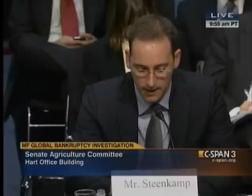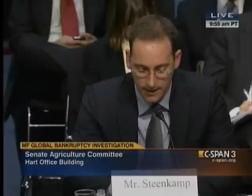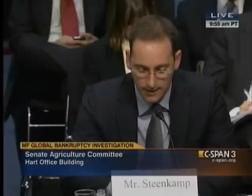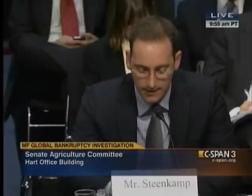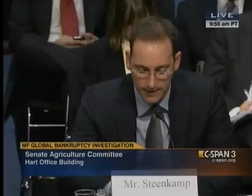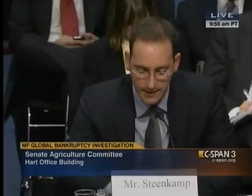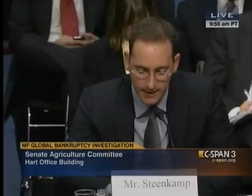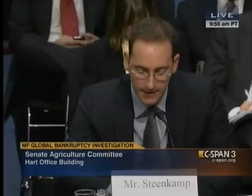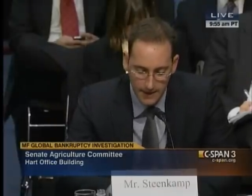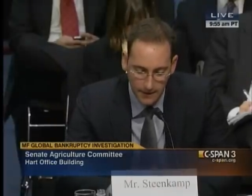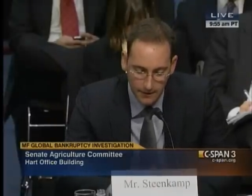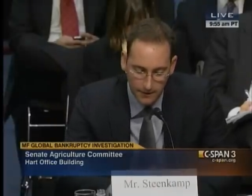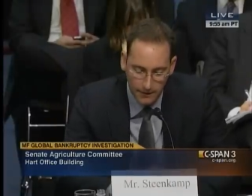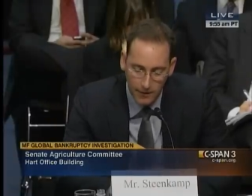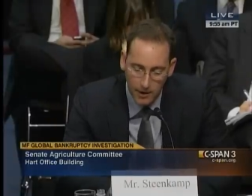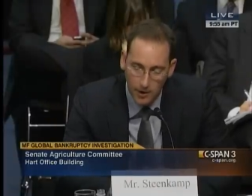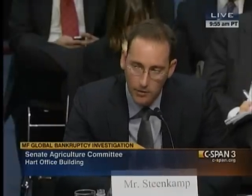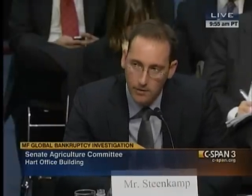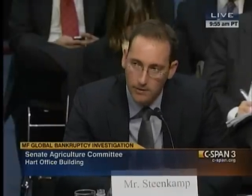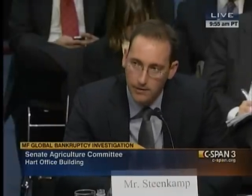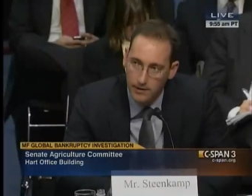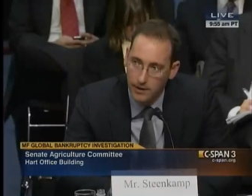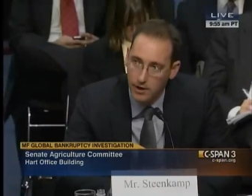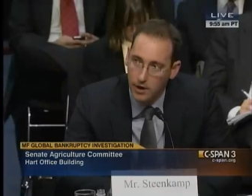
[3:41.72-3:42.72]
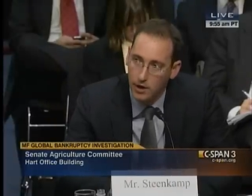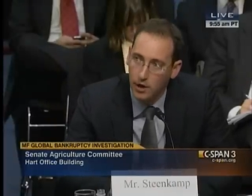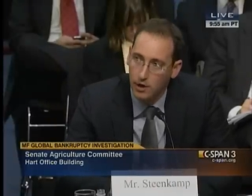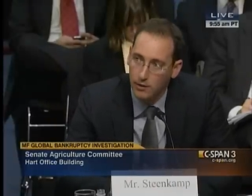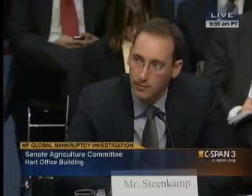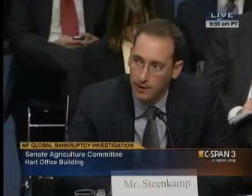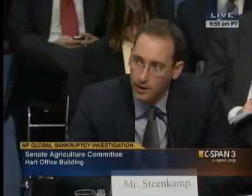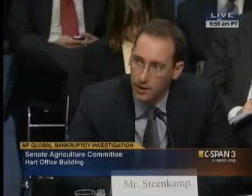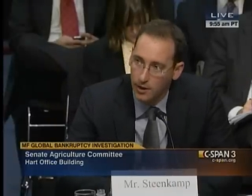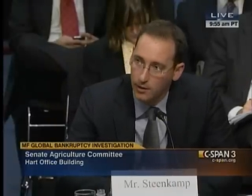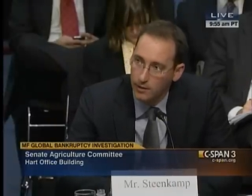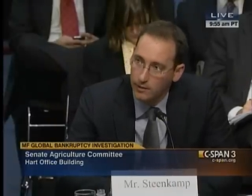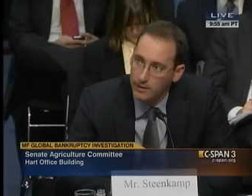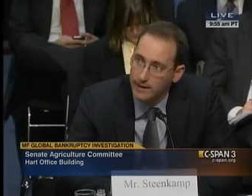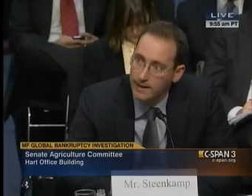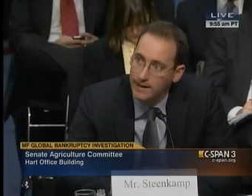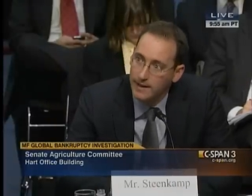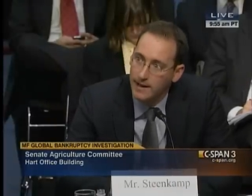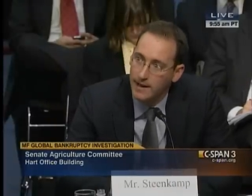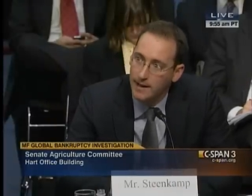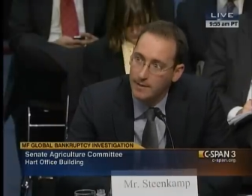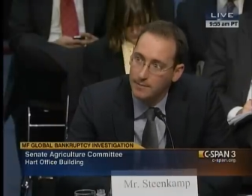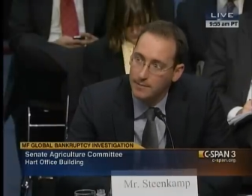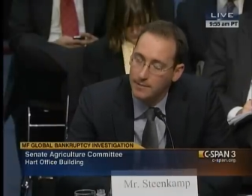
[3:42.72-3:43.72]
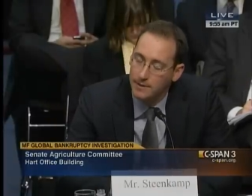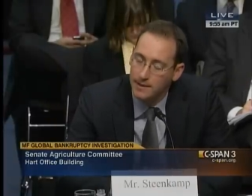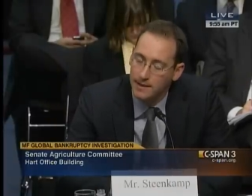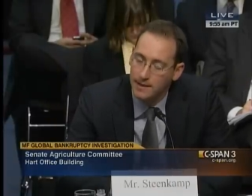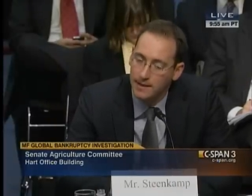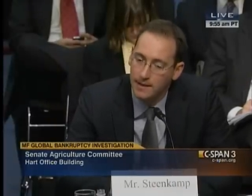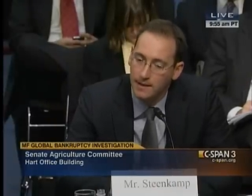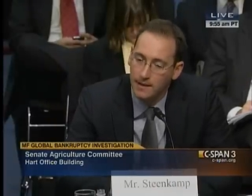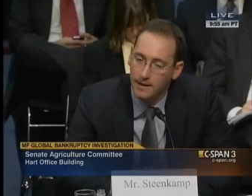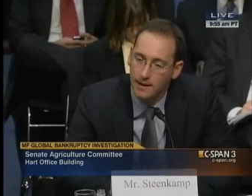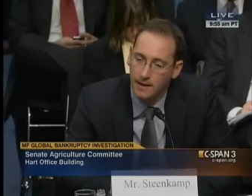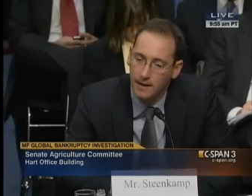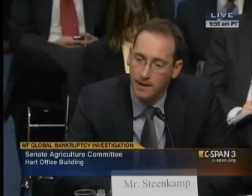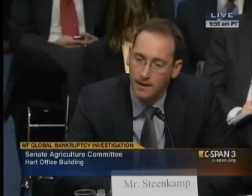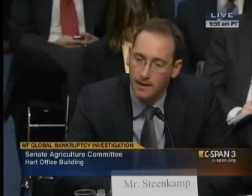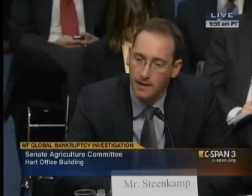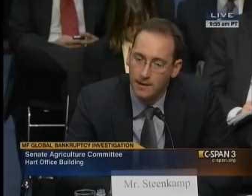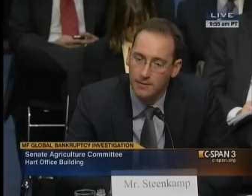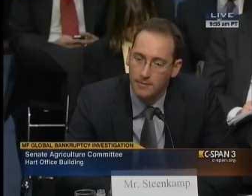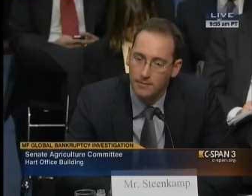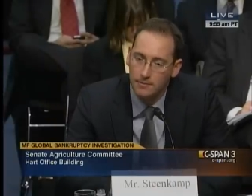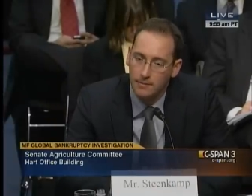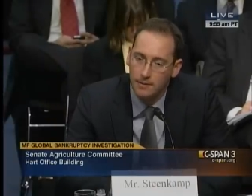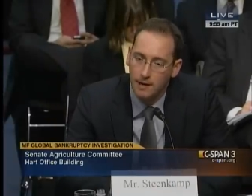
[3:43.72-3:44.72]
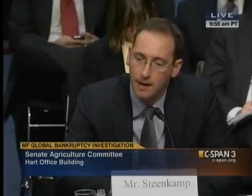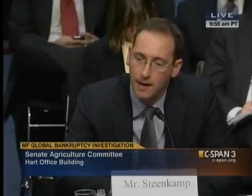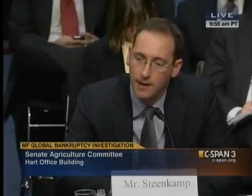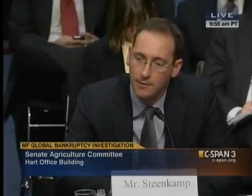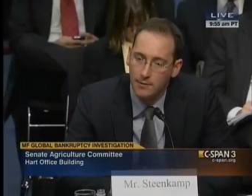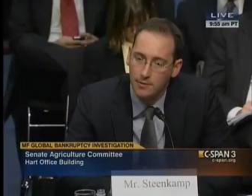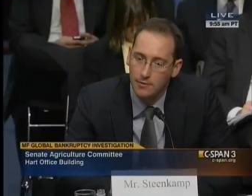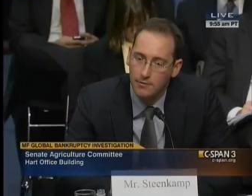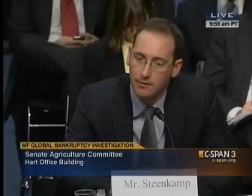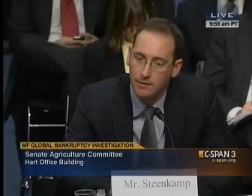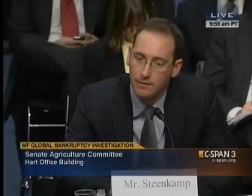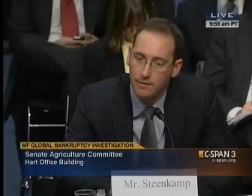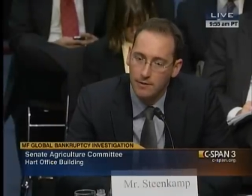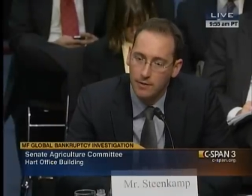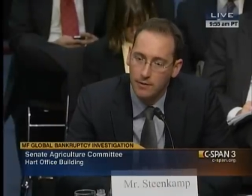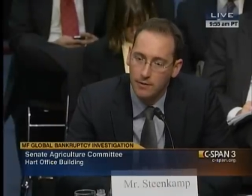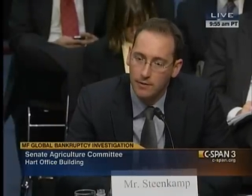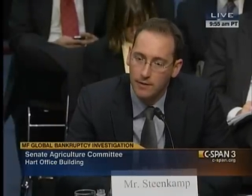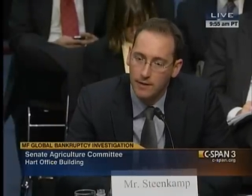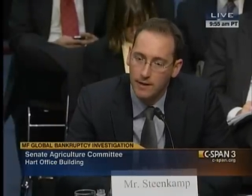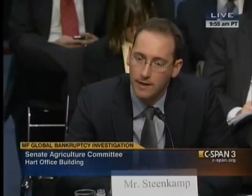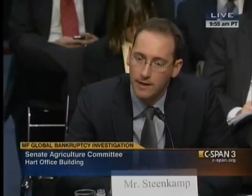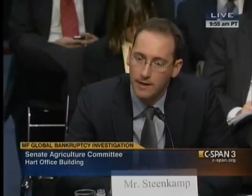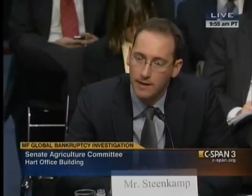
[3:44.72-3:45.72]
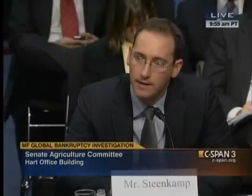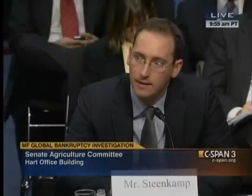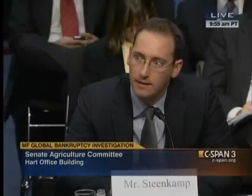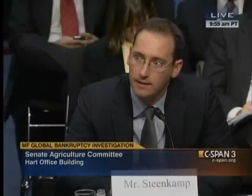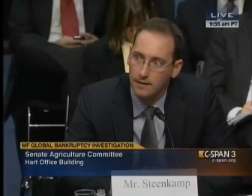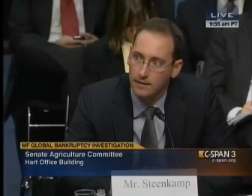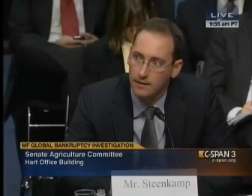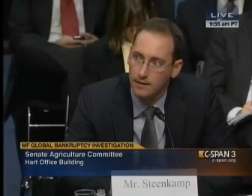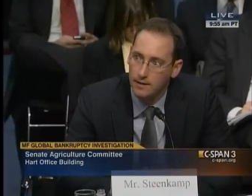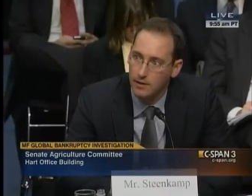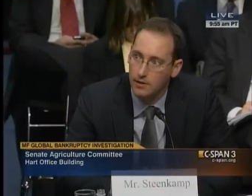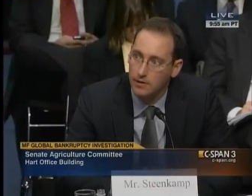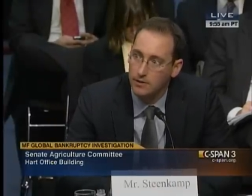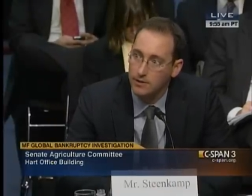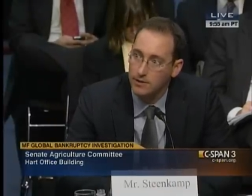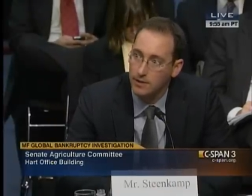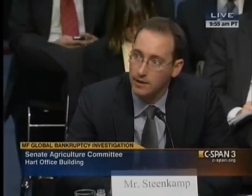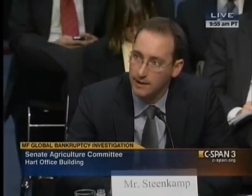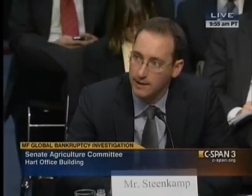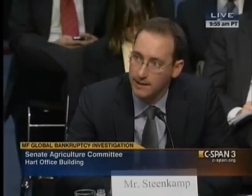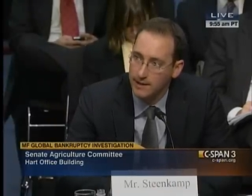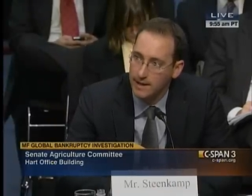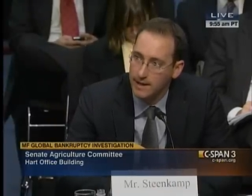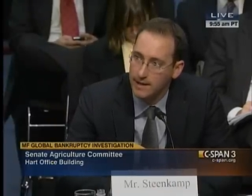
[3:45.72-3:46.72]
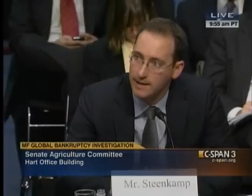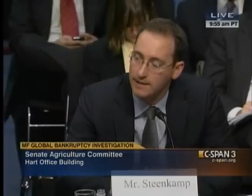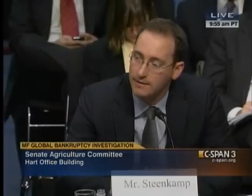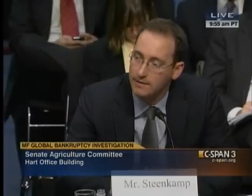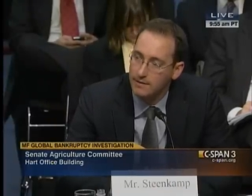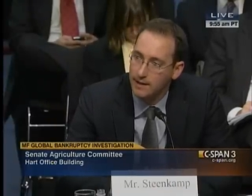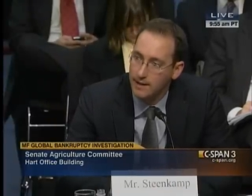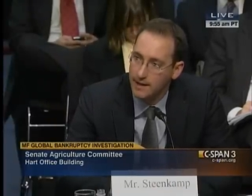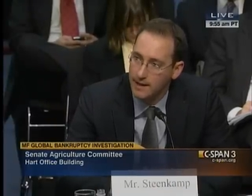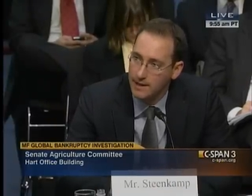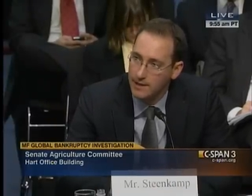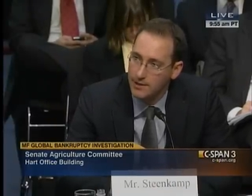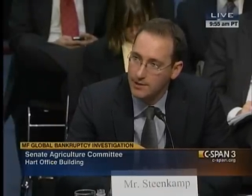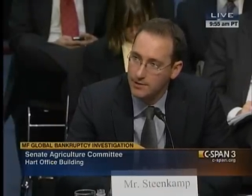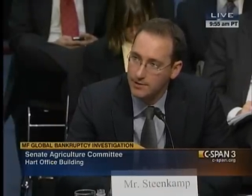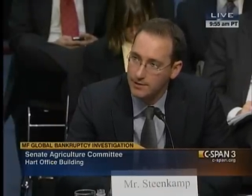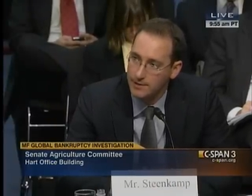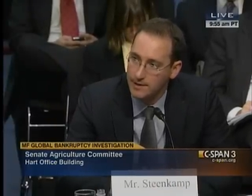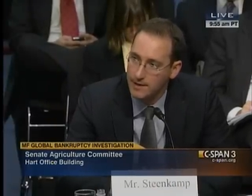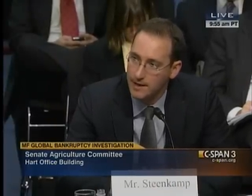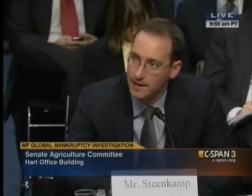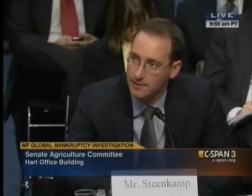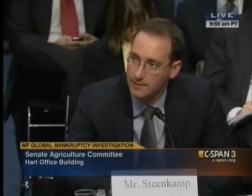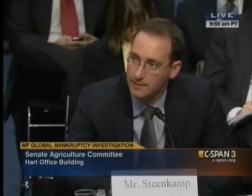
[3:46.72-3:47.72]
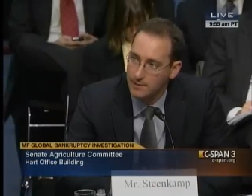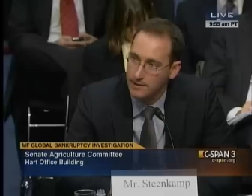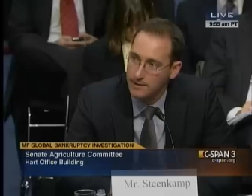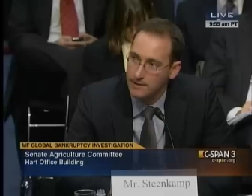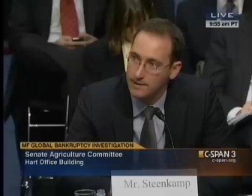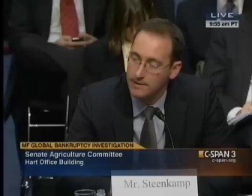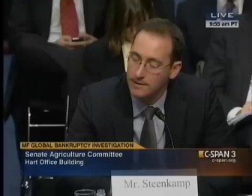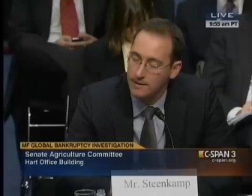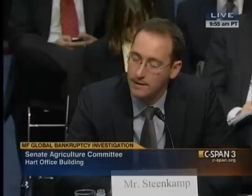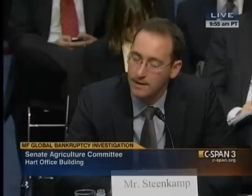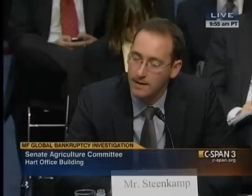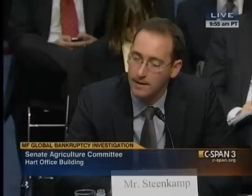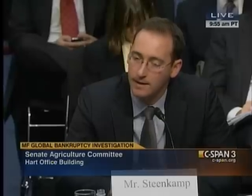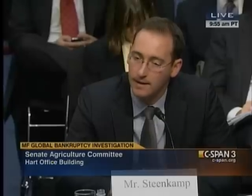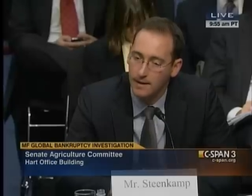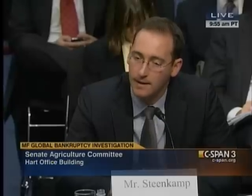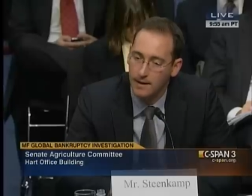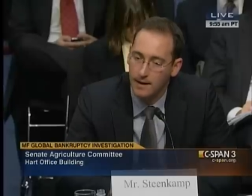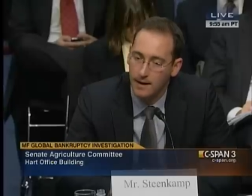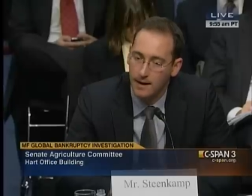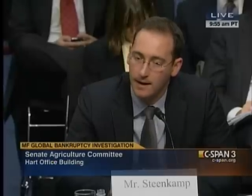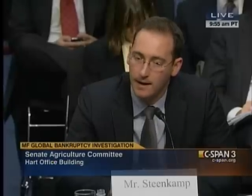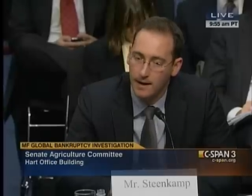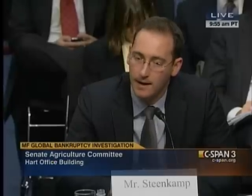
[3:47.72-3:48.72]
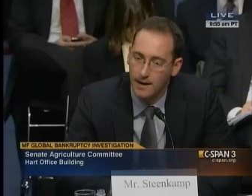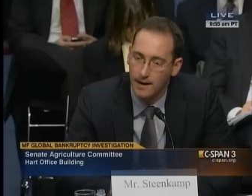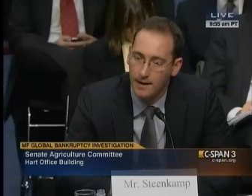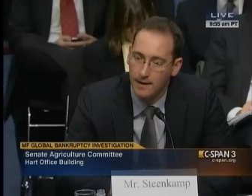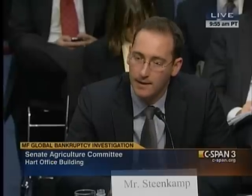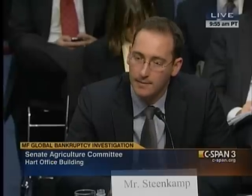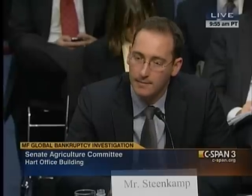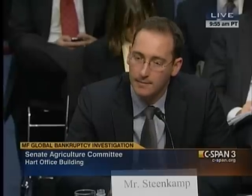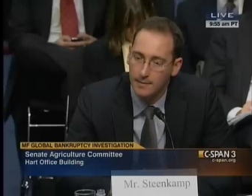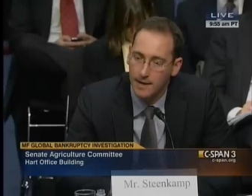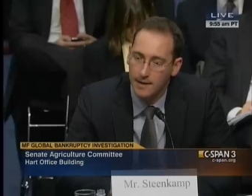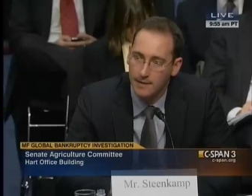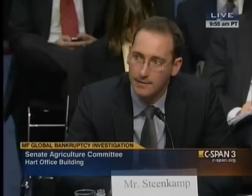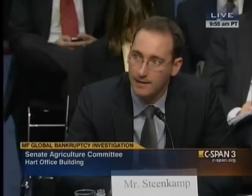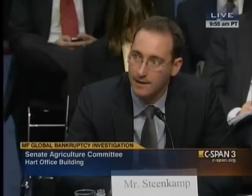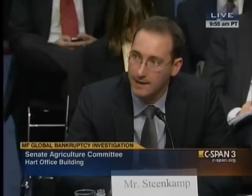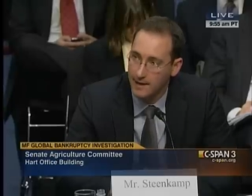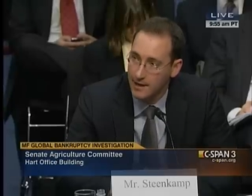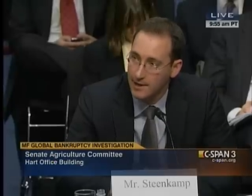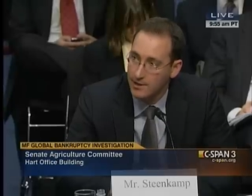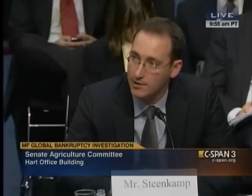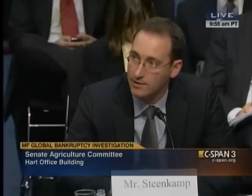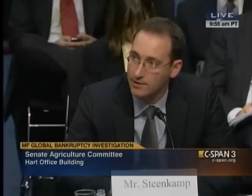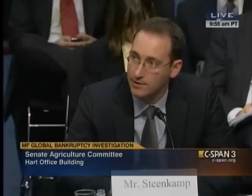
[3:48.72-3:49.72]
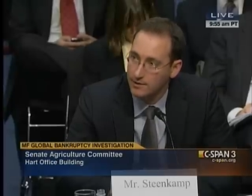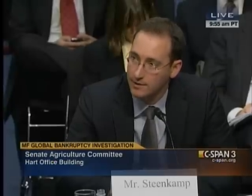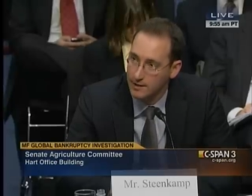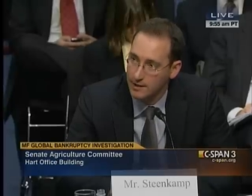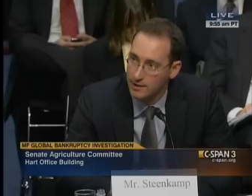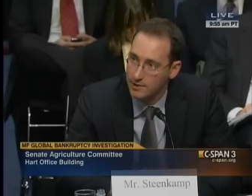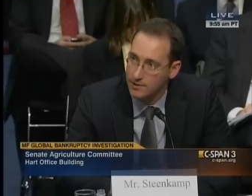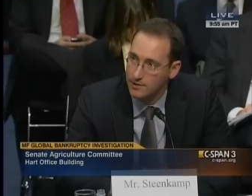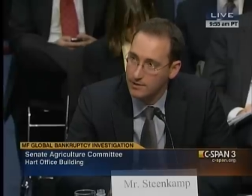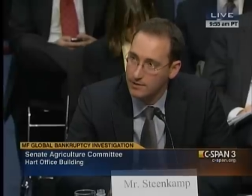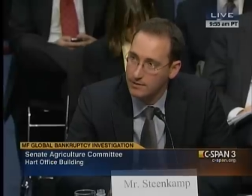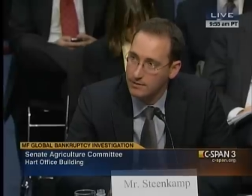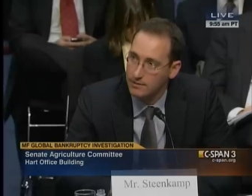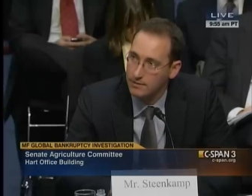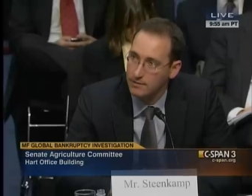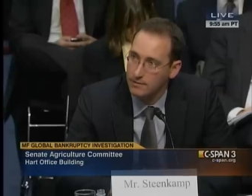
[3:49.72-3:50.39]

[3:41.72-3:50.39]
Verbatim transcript: as CFO of the global holding company, um, I would review the, the consolidated financial statements um, and financial condition.